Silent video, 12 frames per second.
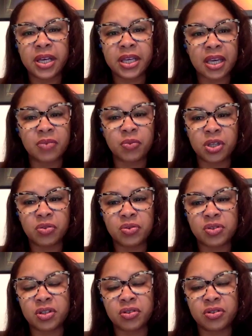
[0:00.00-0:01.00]
again, when
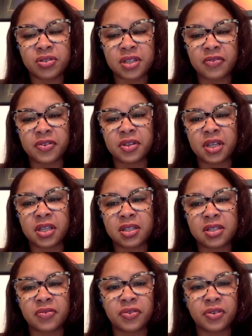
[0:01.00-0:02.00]
you insert yourself
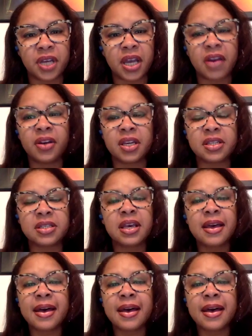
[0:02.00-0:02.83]
in different areas,